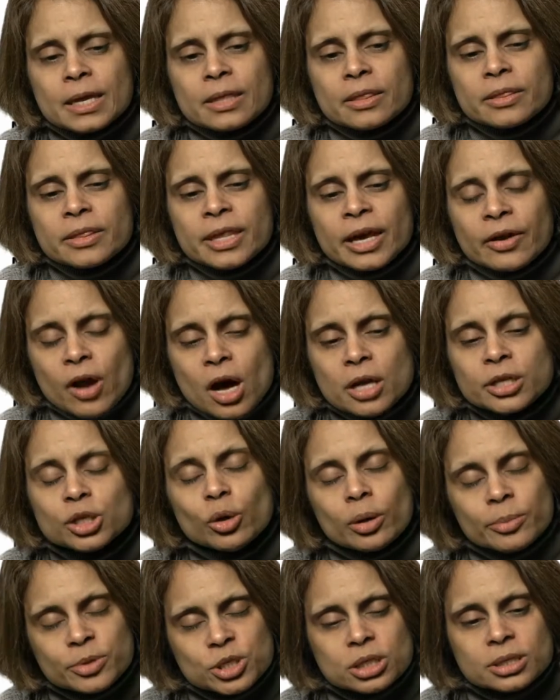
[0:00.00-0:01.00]
There are new
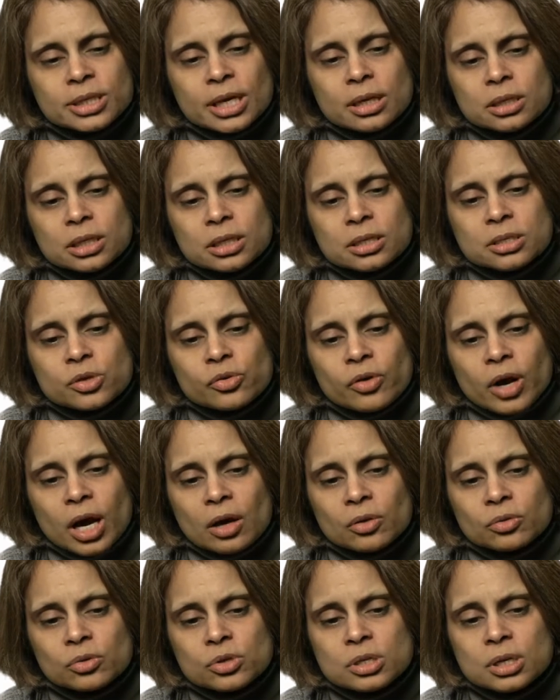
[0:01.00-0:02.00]
imaging techniques
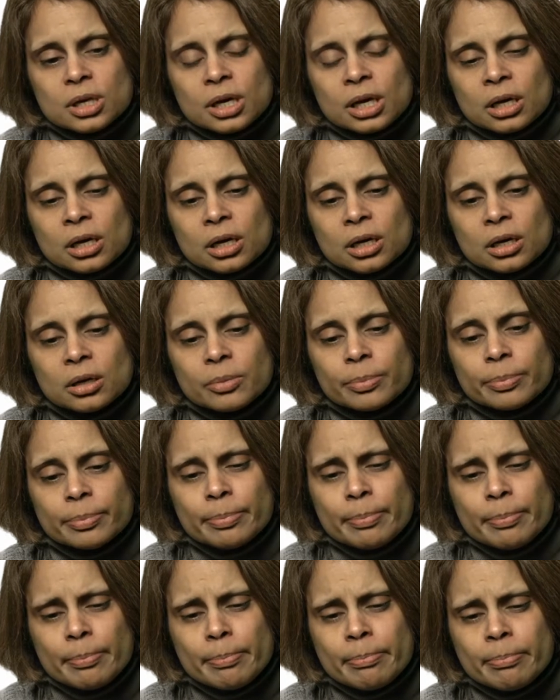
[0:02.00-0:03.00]
around,
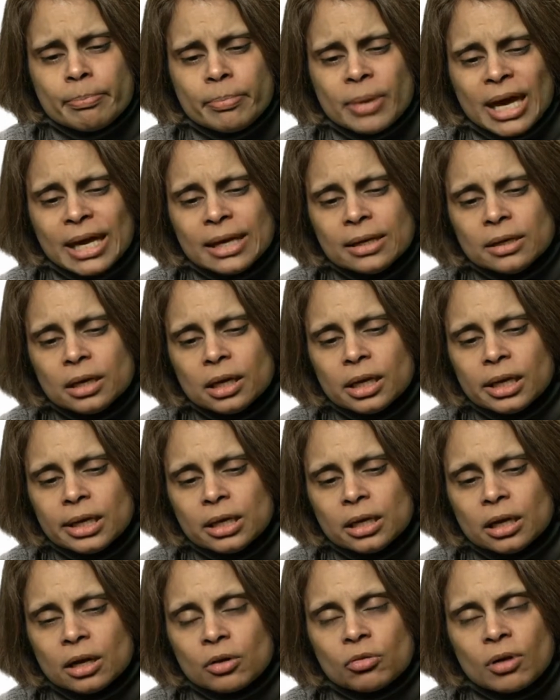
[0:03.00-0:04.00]

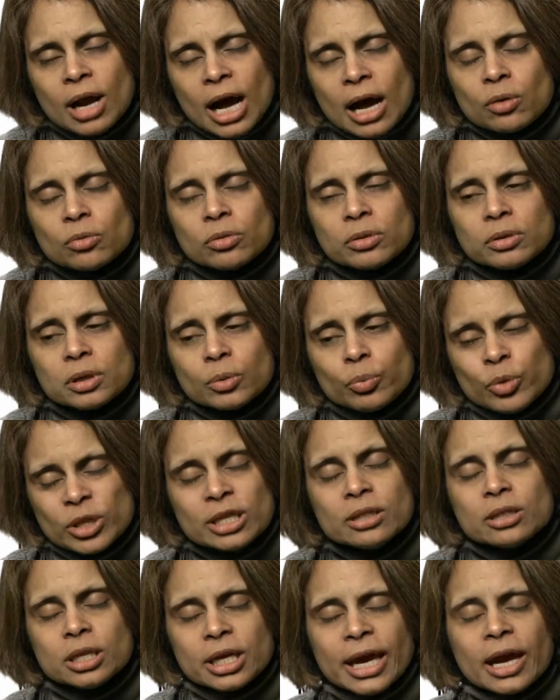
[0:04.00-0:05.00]
mainly around
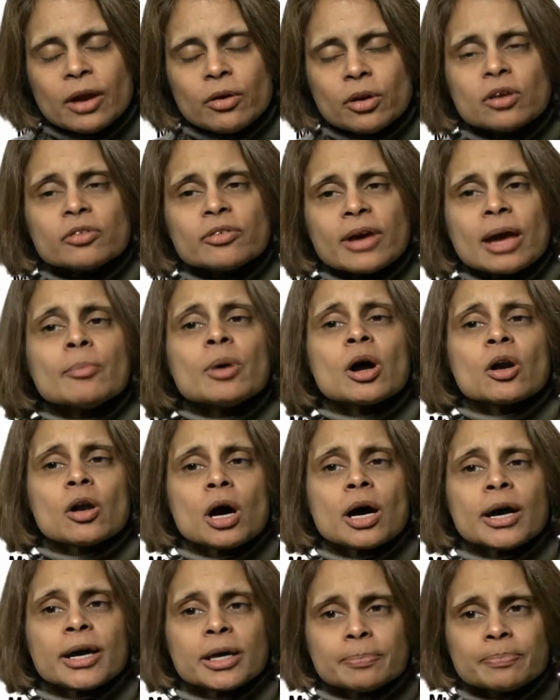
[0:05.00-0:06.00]
within the area of
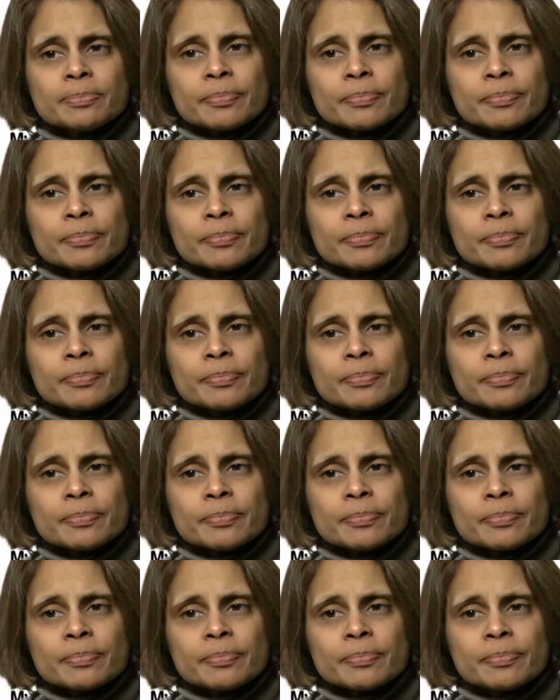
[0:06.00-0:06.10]
MRI.